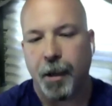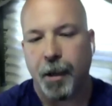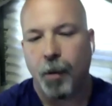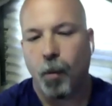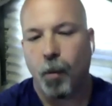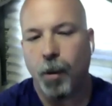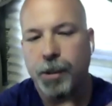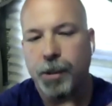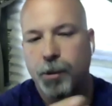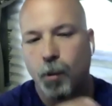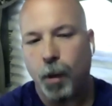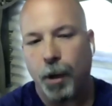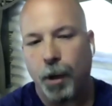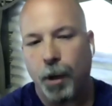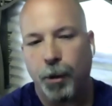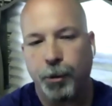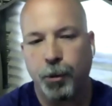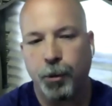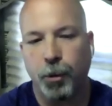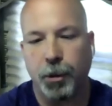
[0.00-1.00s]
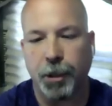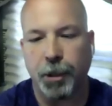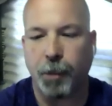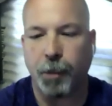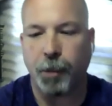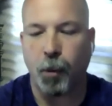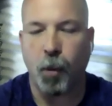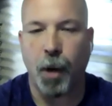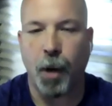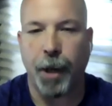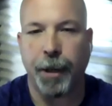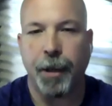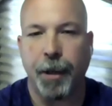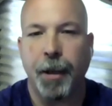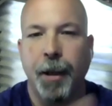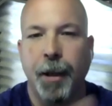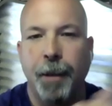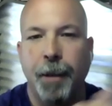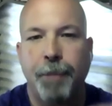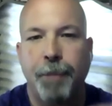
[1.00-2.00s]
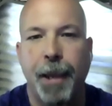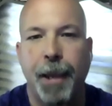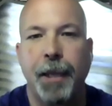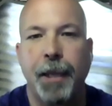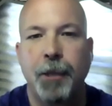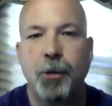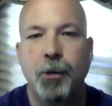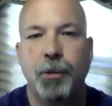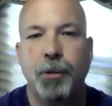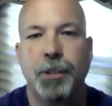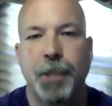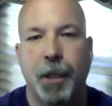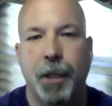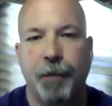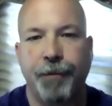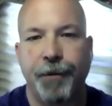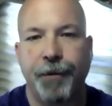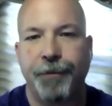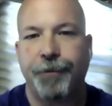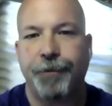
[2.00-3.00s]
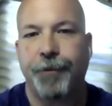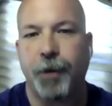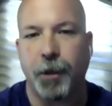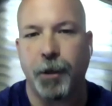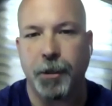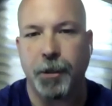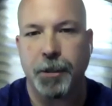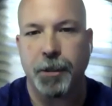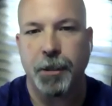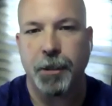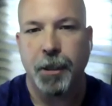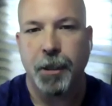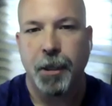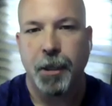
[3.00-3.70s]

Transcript: What's wealth rule number one? Pay yourself first.